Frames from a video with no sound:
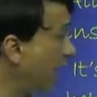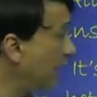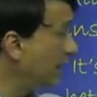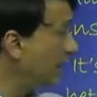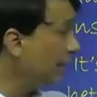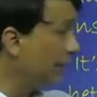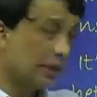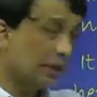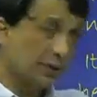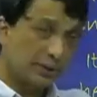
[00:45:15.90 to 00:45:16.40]

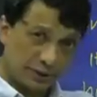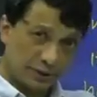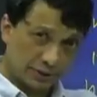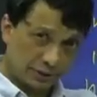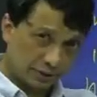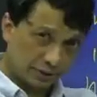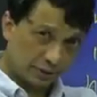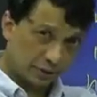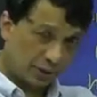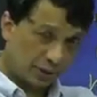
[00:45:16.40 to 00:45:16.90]
at near
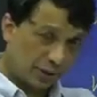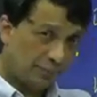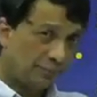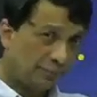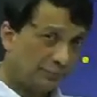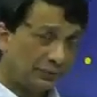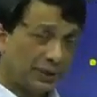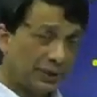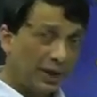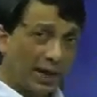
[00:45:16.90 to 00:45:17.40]
distance. Okay,
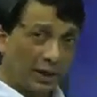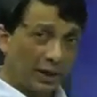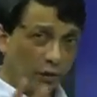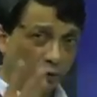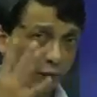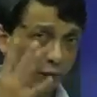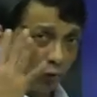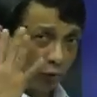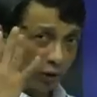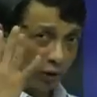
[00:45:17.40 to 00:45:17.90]

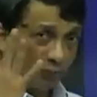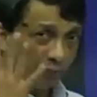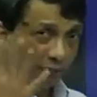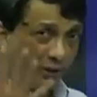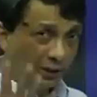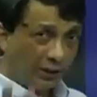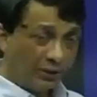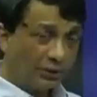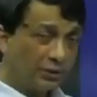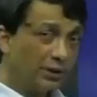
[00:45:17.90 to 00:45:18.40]
heterophoria
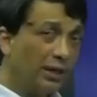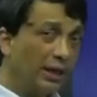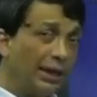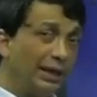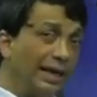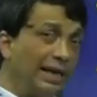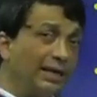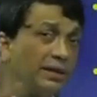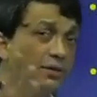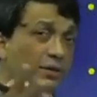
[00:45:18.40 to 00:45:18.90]
means
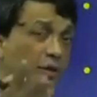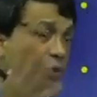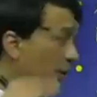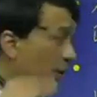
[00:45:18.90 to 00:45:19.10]
latent